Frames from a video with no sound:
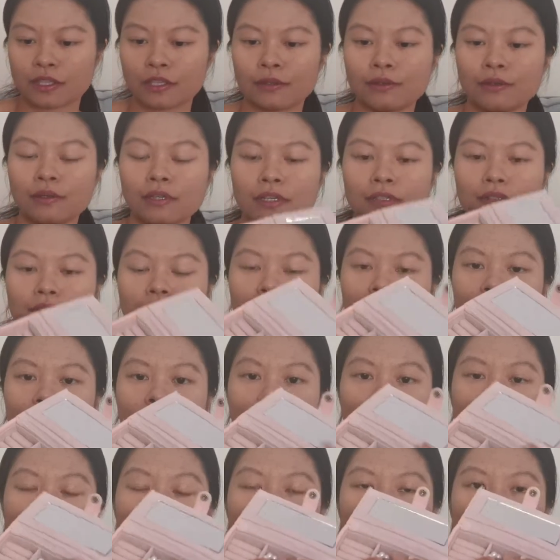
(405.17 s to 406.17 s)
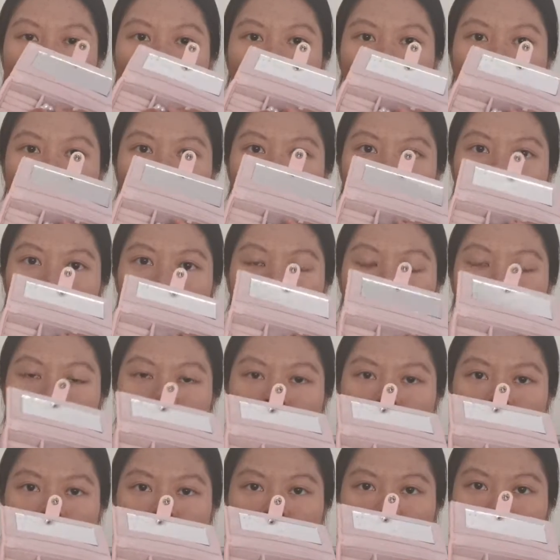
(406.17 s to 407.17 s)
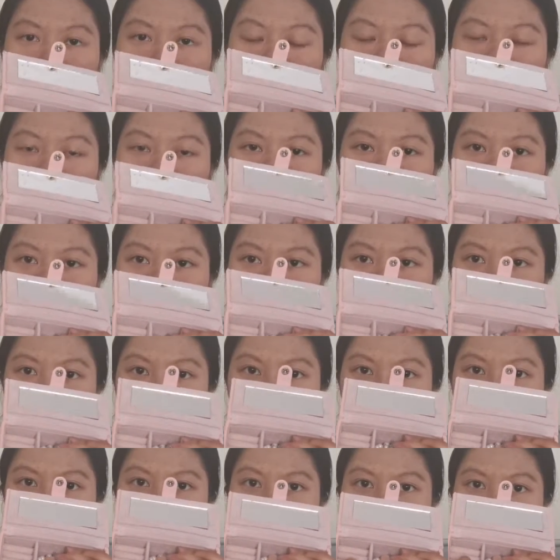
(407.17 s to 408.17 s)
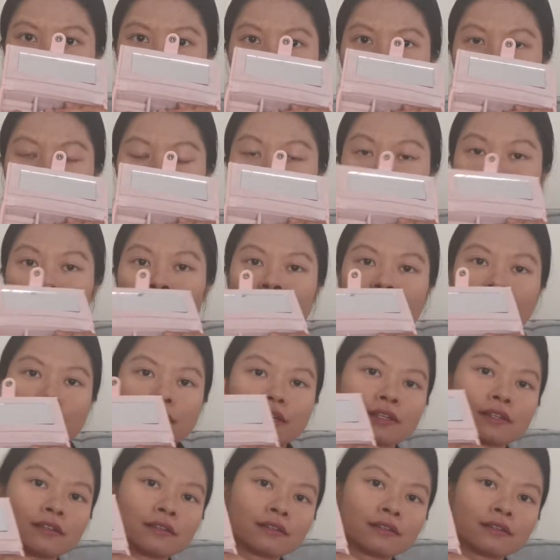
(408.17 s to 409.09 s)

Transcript: and you can see that I usually put my rings in these slots when I